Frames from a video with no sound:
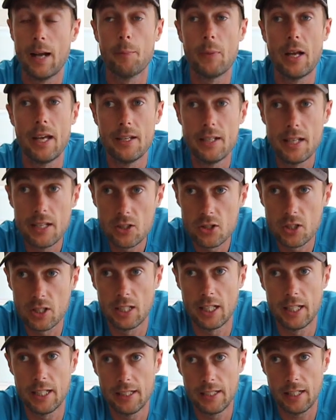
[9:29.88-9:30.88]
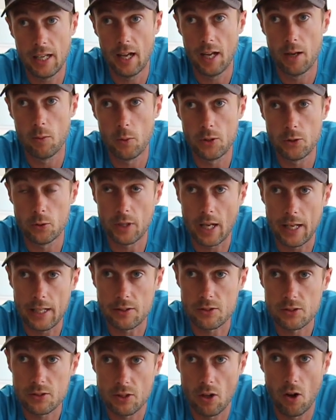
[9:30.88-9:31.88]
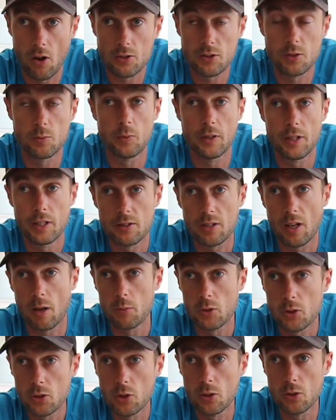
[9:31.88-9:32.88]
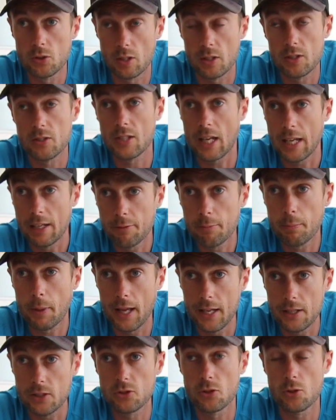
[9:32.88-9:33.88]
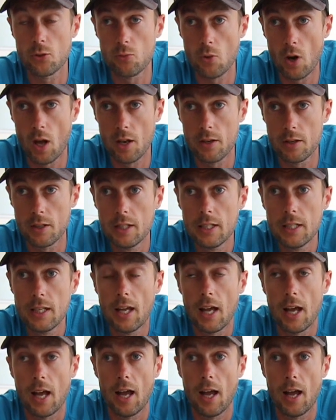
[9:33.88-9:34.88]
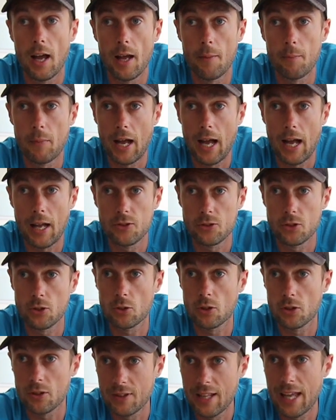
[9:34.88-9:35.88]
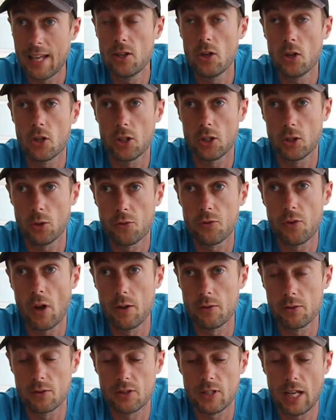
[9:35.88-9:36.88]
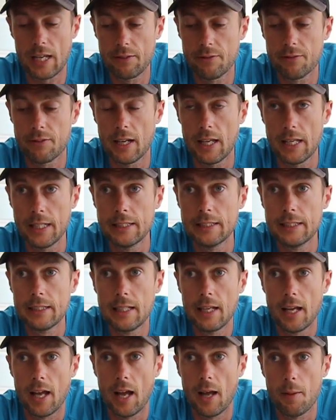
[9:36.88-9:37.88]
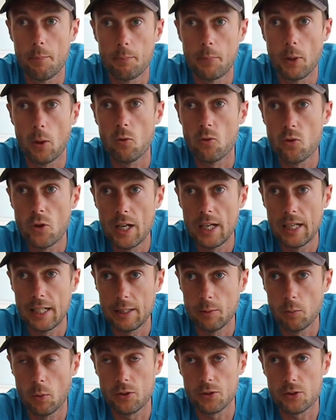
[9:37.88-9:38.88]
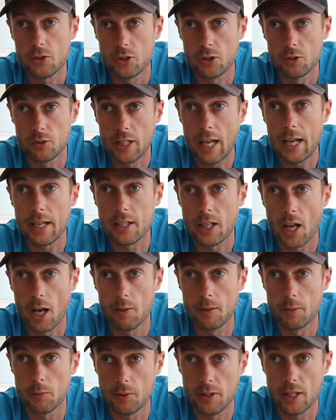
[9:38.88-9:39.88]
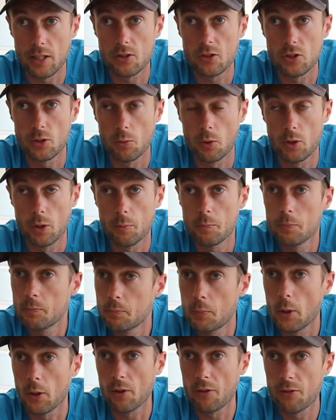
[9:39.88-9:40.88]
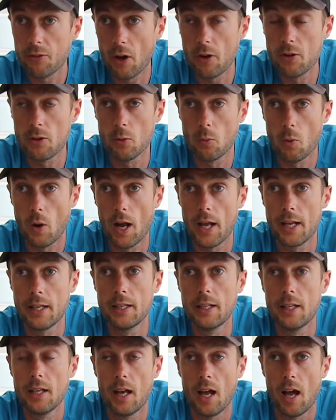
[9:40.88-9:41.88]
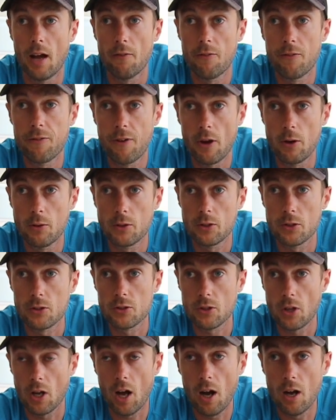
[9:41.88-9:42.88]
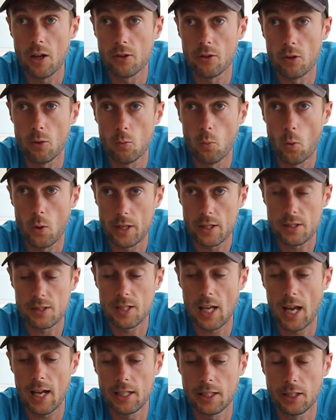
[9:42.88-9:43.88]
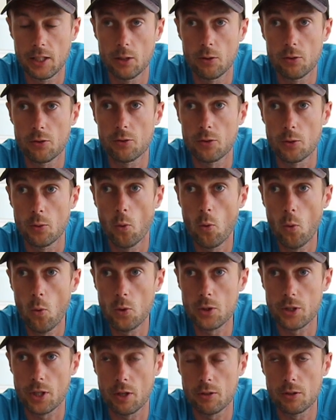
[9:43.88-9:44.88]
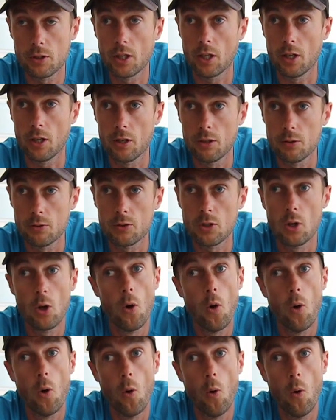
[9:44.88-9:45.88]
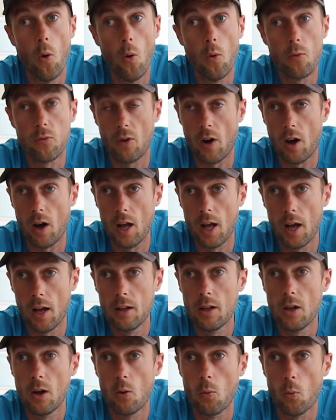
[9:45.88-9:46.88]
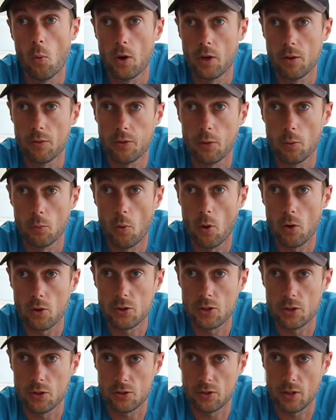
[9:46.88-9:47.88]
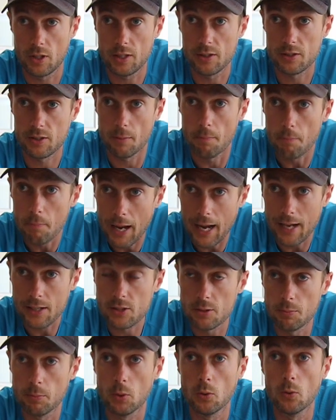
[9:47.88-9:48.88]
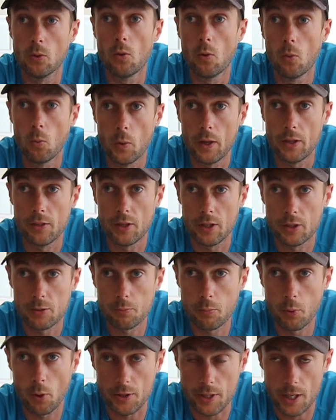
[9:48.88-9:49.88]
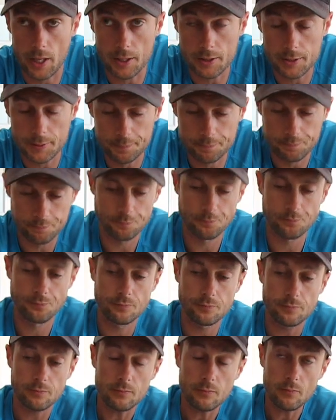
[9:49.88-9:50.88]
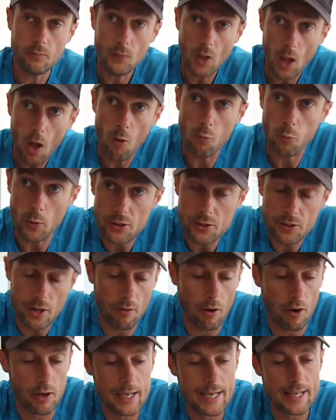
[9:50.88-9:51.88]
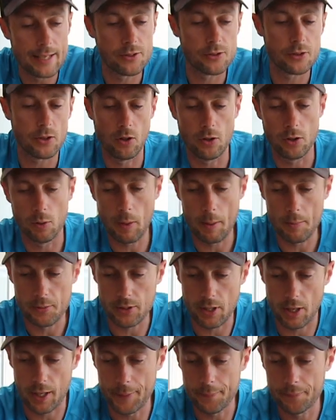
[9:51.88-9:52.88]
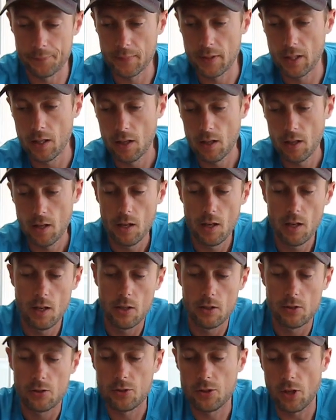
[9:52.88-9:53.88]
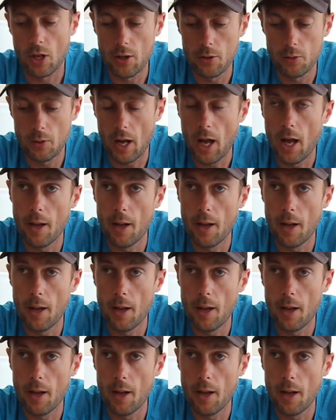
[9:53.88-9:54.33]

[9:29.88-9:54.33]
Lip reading: initially, when you're getting started with this, I would choose a safe place to run, and you can then look at your phone safely. But really, once you get going with this, you want to put the phone away and focus either on what it's telling you through audio cues or via one of the watches that is compatible with this product, of which there are a list on the website. So